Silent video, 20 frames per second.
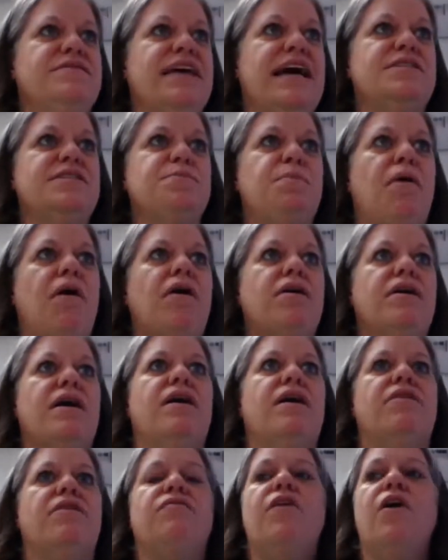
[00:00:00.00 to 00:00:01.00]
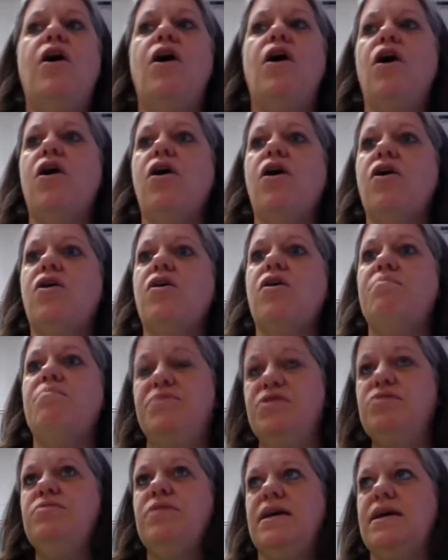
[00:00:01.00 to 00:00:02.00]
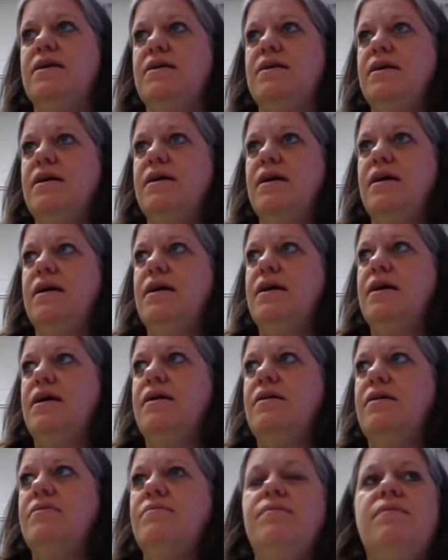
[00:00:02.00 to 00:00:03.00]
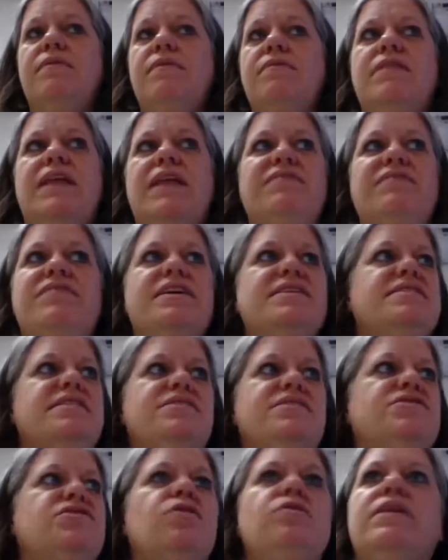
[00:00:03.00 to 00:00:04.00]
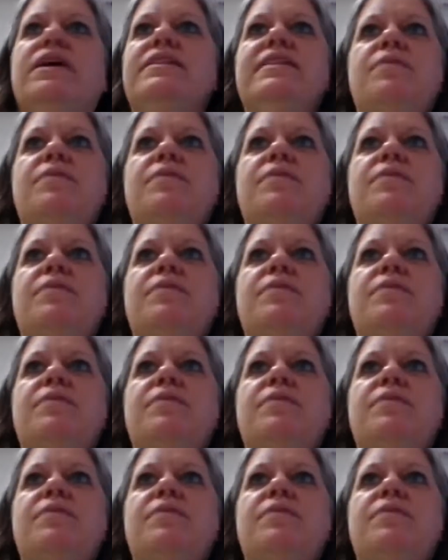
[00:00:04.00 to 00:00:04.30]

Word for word: That's part of her beauty. Life lesson don't let